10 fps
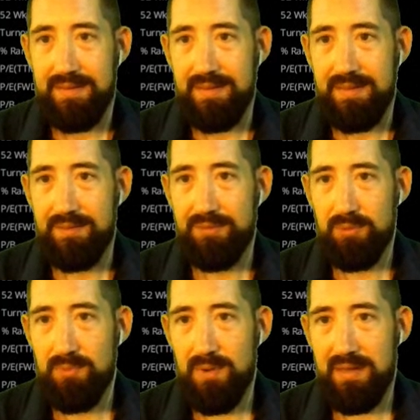if you
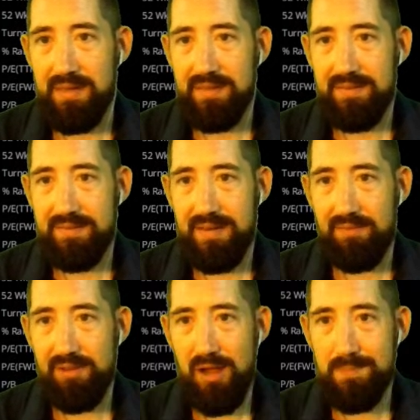want. It does not have
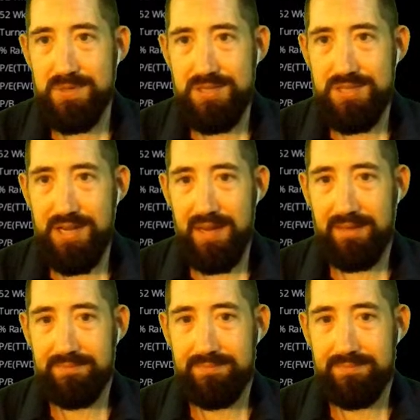an options chain?